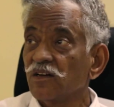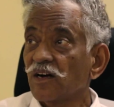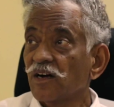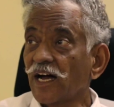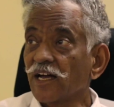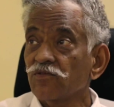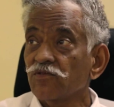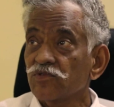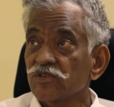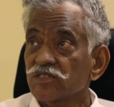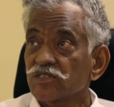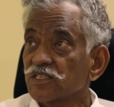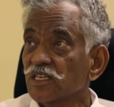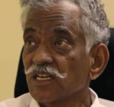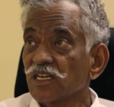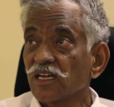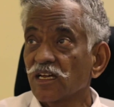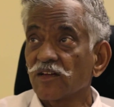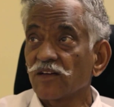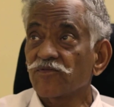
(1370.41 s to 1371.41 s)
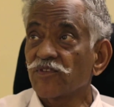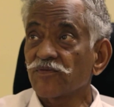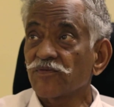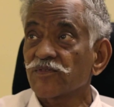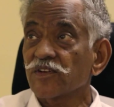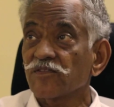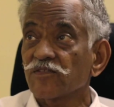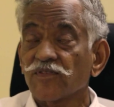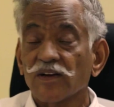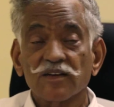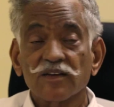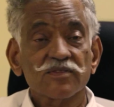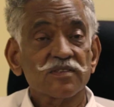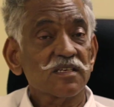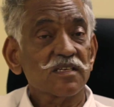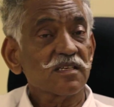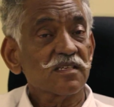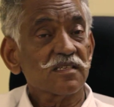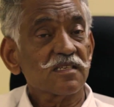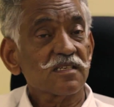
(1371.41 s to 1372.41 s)
I would say
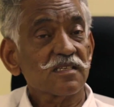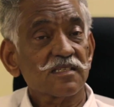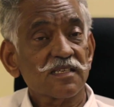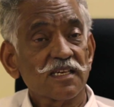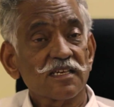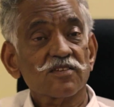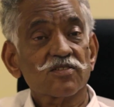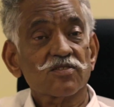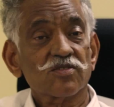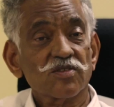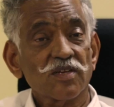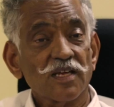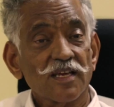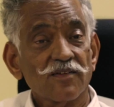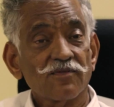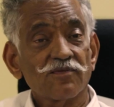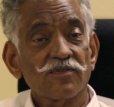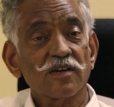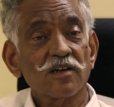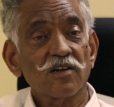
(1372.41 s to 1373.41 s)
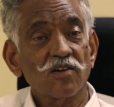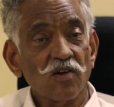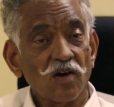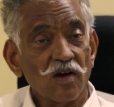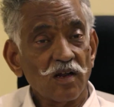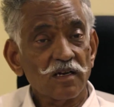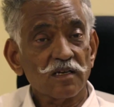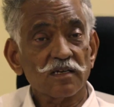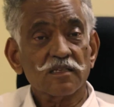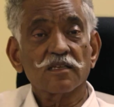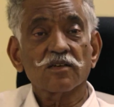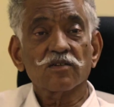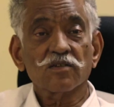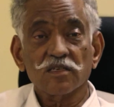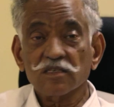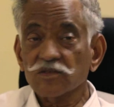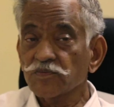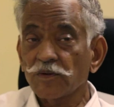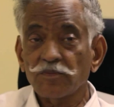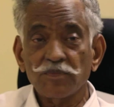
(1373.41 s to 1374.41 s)
55-60 cents to every dollar. That
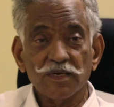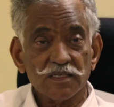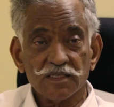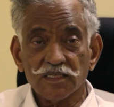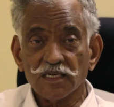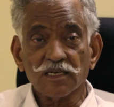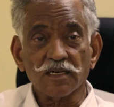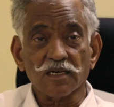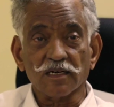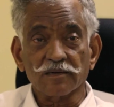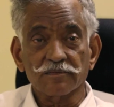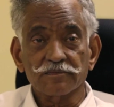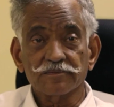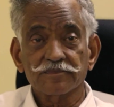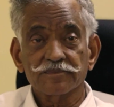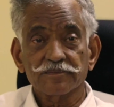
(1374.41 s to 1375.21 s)
is public secret.